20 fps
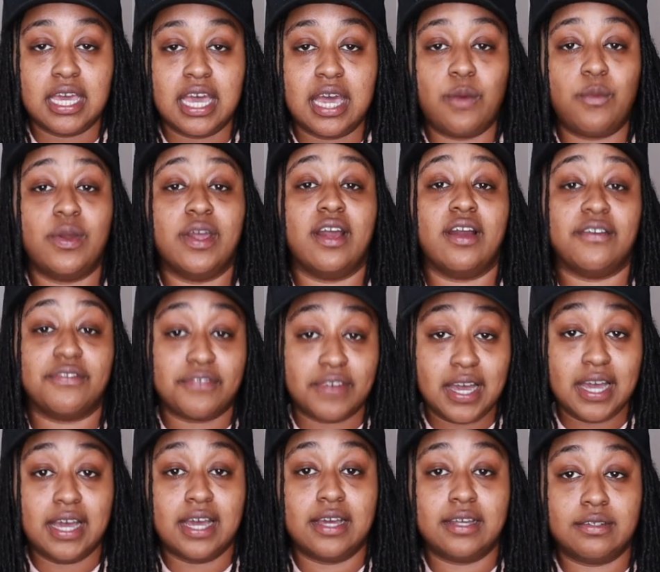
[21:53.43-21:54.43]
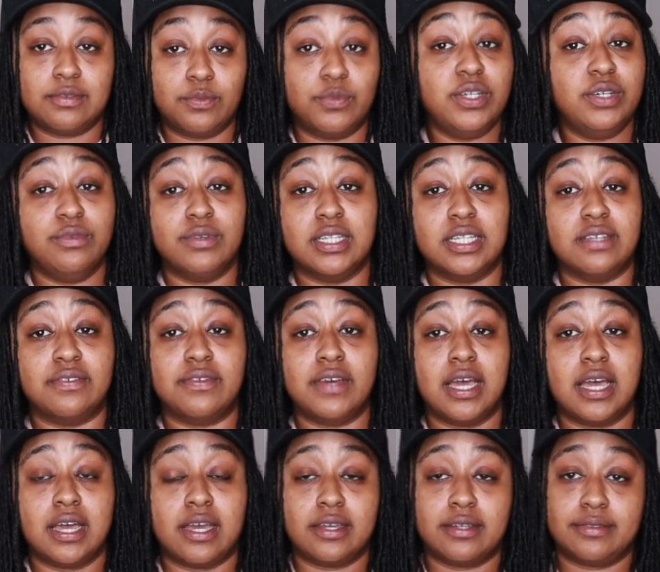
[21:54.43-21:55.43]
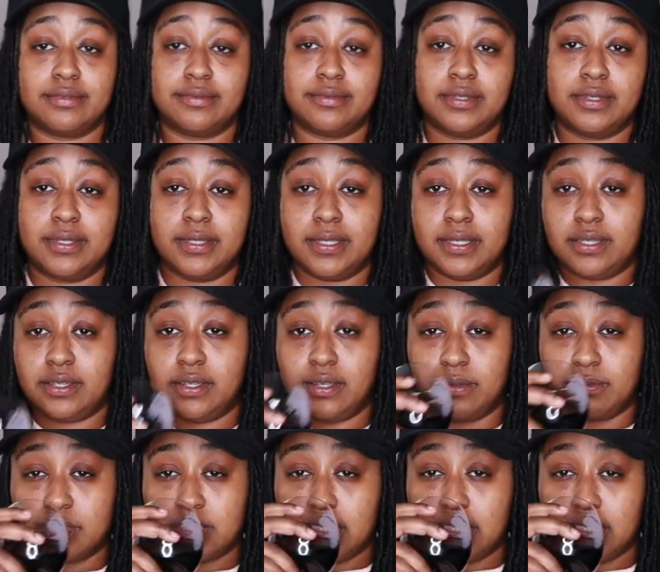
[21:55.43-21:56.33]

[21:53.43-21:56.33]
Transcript: and we are fine, we really fine. You know what I'm